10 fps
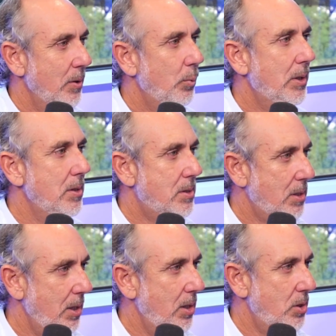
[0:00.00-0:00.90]
We can
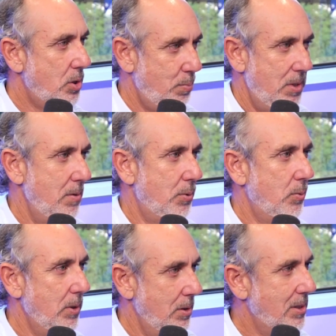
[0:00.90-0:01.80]
teach
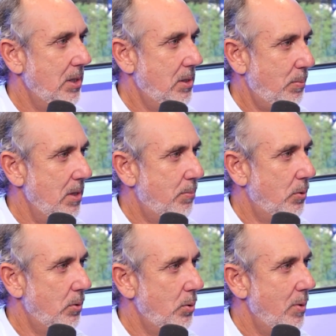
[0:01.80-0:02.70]

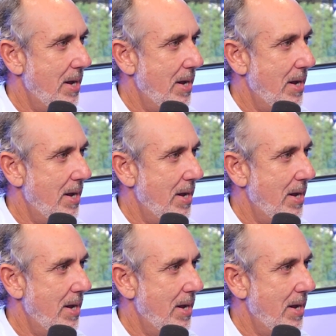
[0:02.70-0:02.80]
people who